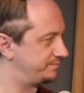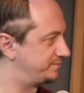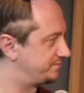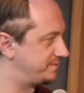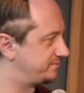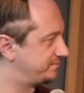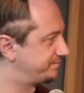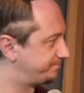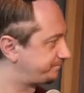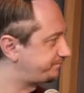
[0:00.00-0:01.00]
And you
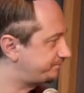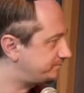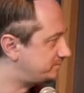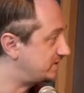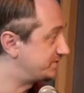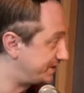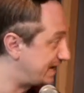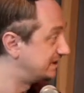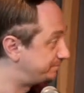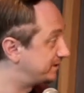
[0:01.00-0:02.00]
recorded it.
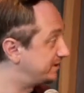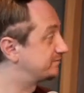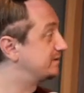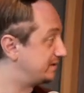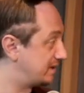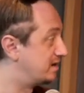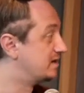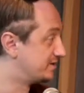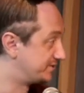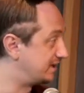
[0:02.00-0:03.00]
Stanley LA? played. Yeah, Stanley
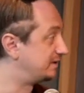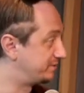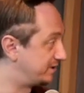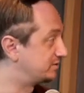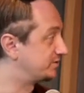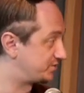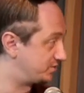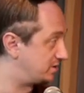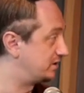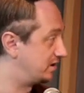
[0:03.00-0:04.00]
played, Stanley played on the
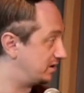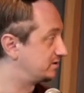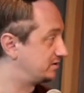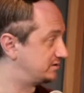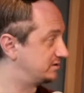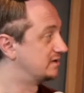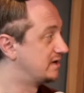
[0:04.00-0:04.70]
song. Yeah, he did.